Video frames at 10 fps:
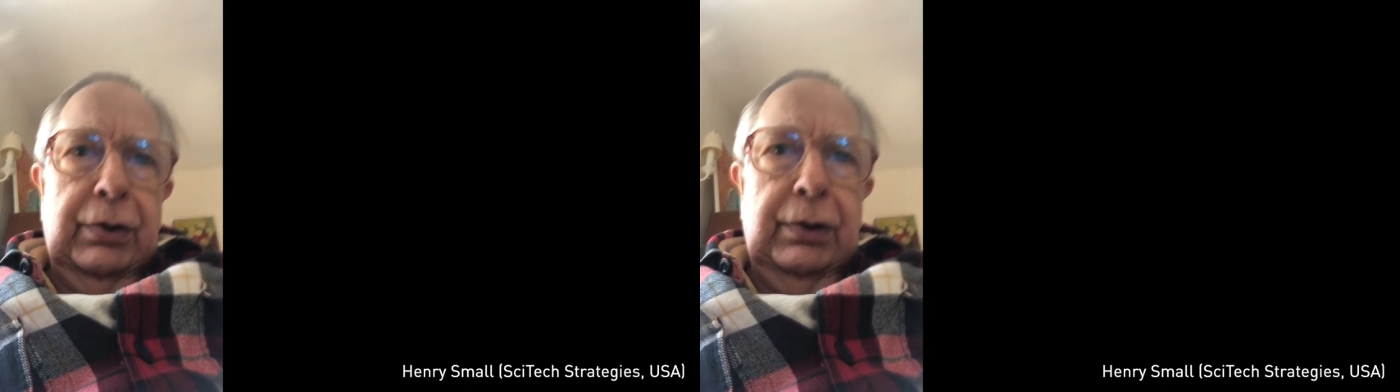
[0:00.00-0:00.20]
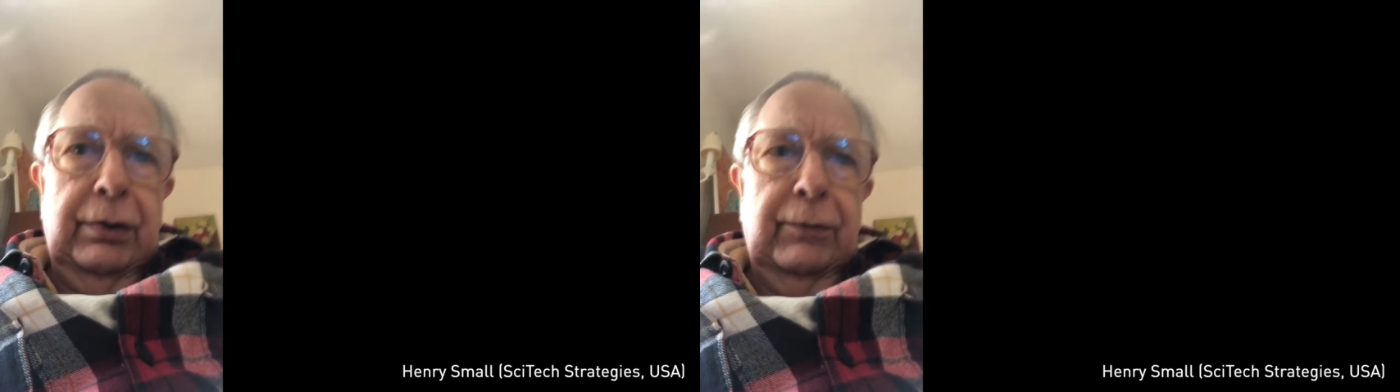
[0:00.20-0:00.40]

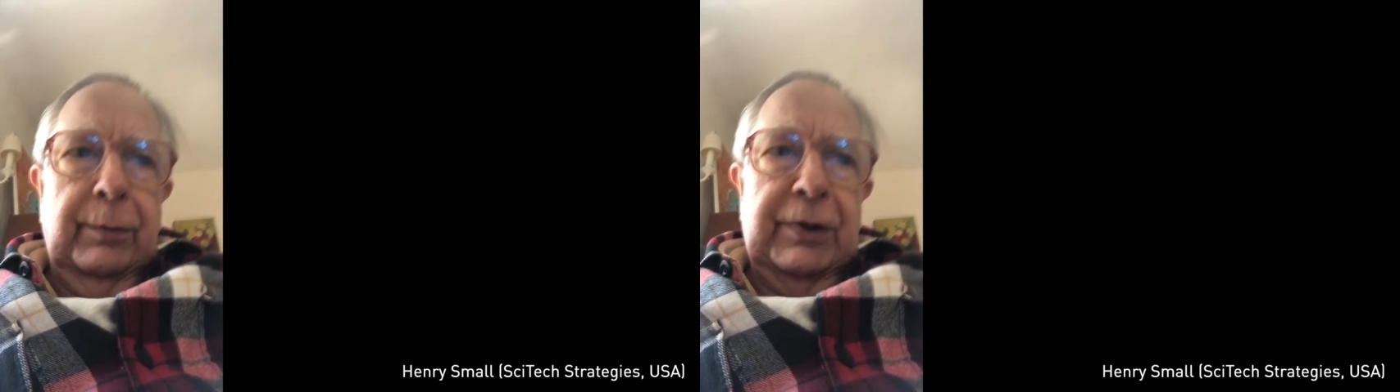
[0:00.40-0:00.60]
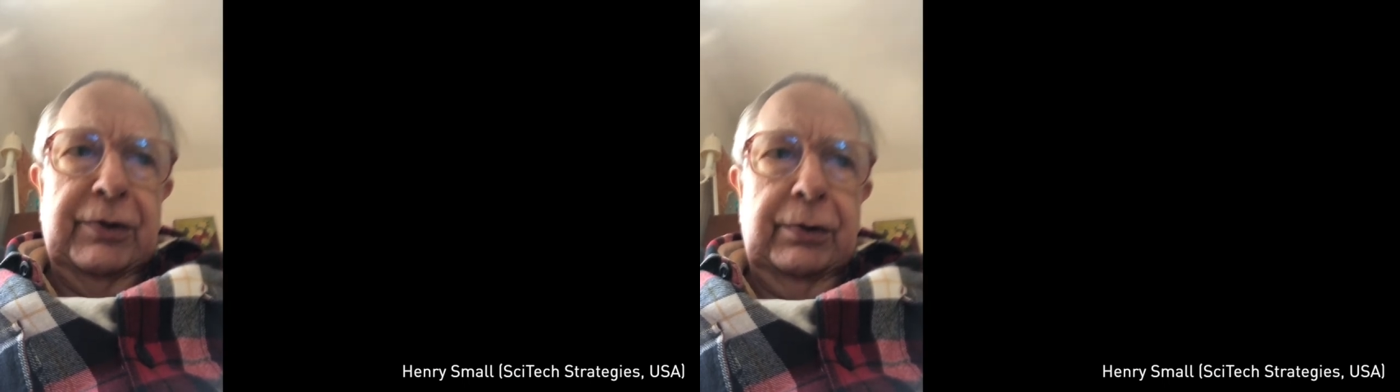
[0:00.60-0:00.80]

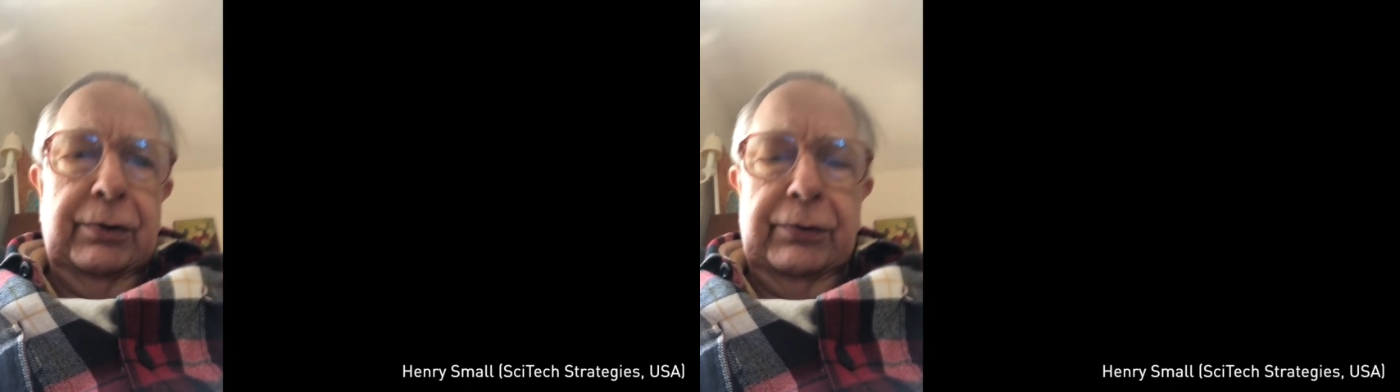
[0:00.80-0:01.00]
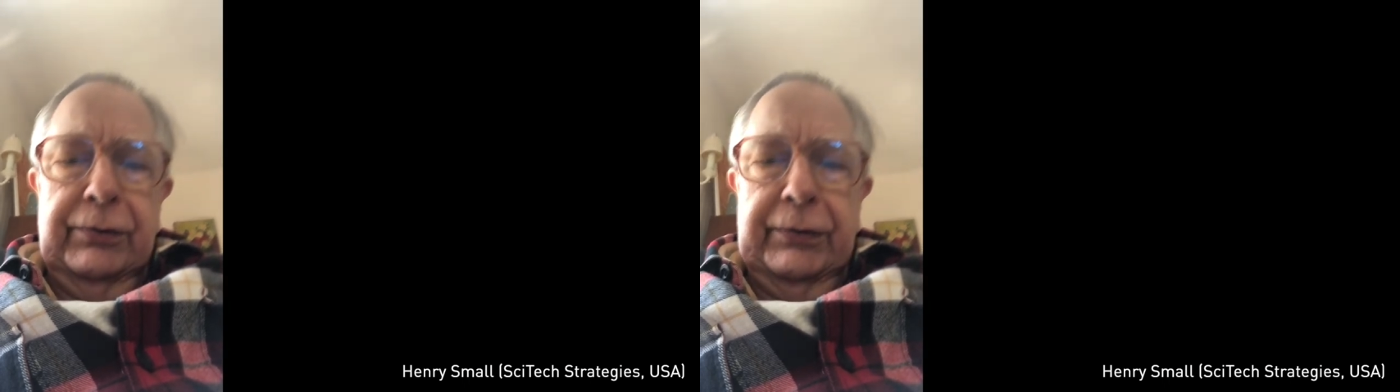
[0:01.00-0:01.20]
Information
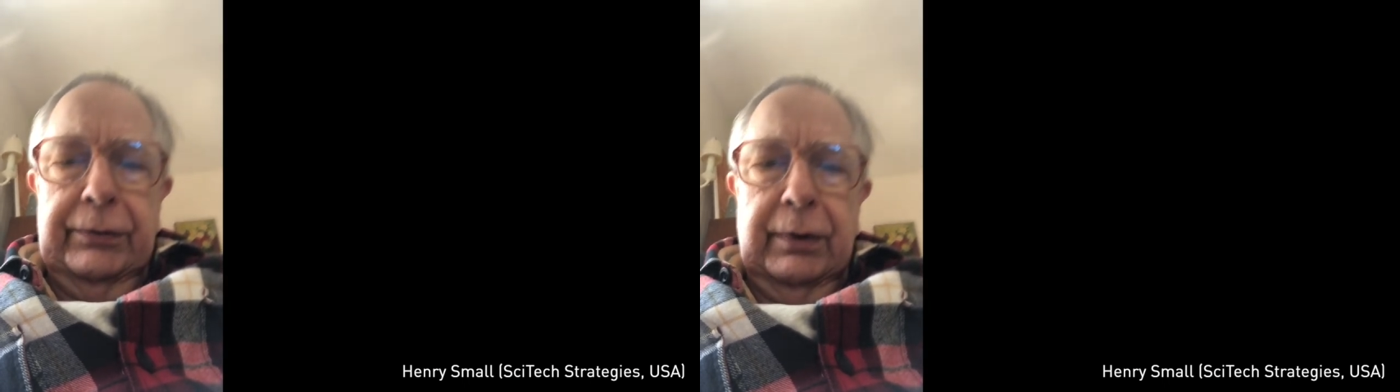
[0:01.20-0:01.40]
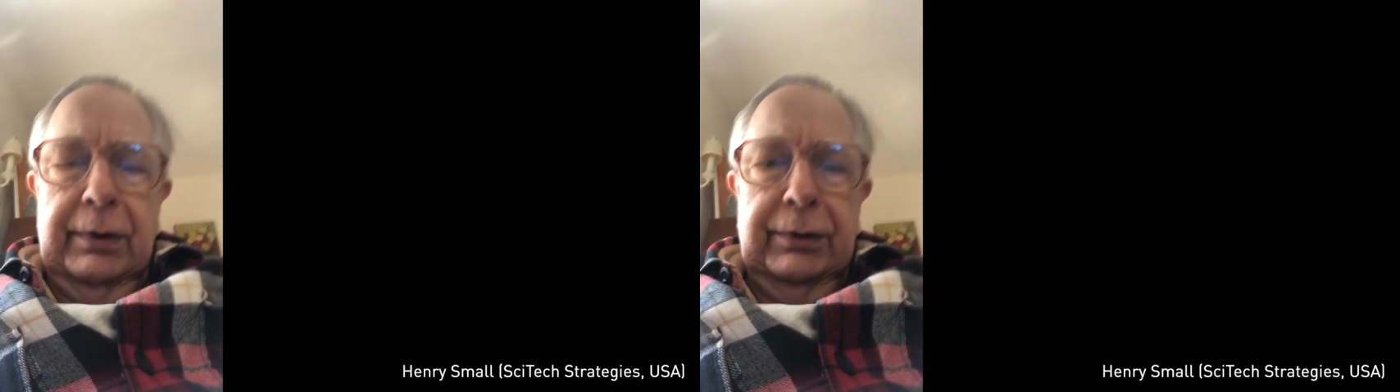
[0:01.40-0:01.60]
issues
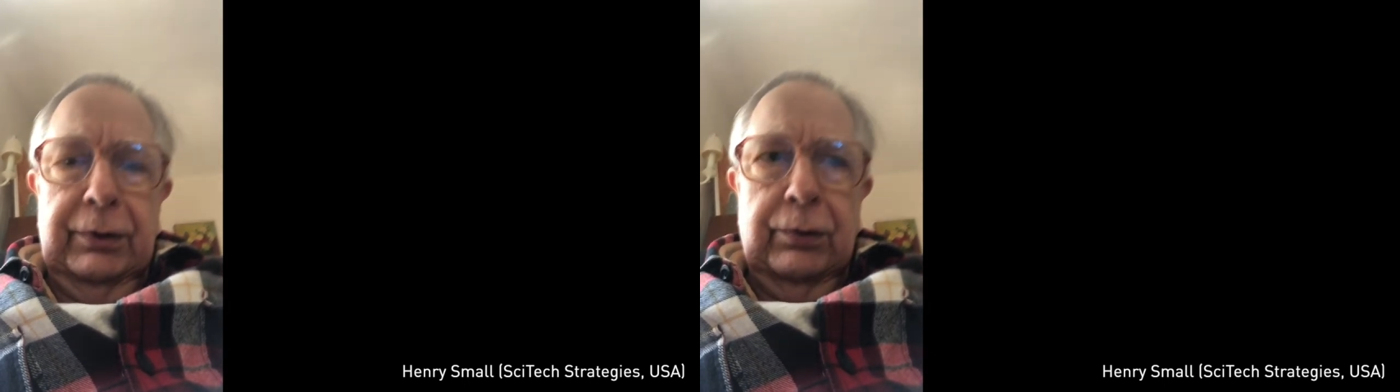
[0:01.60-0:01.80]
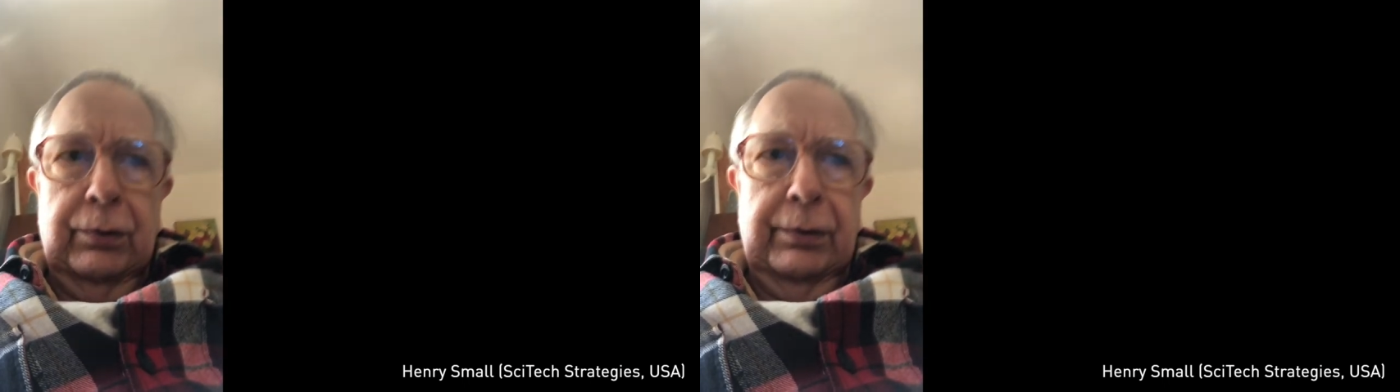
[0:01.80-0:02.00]
are at the
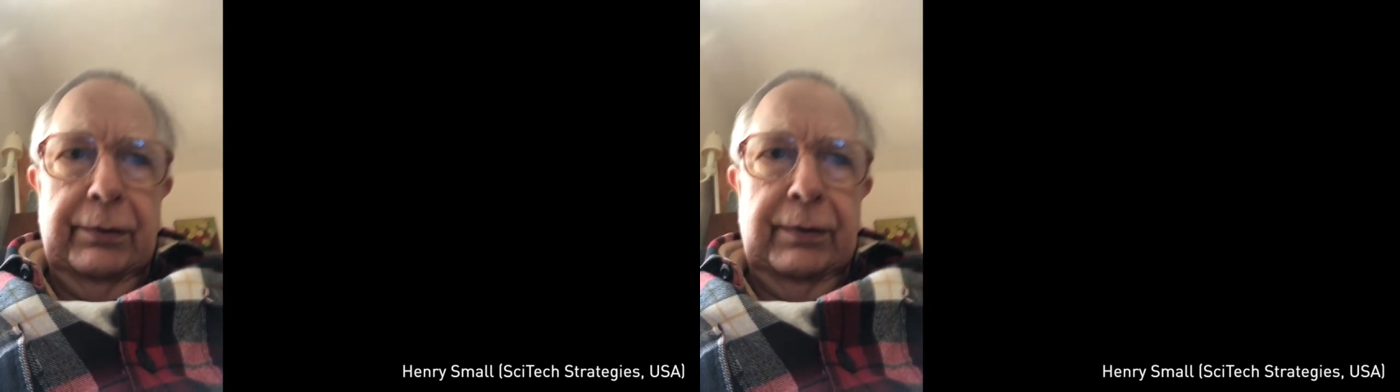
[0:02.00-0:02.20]
core of